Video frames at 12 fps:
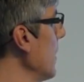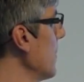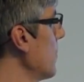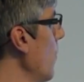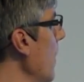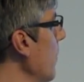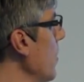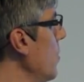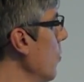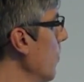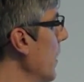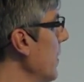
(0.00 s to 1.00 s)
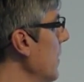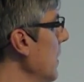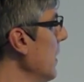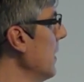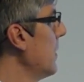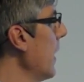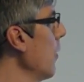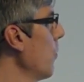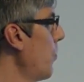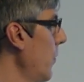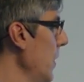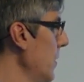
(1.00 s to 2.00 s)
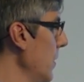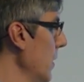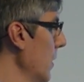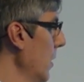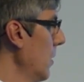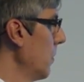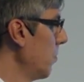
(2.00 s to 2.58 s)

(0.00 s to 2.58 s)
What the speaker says: is to have a human teleoperating,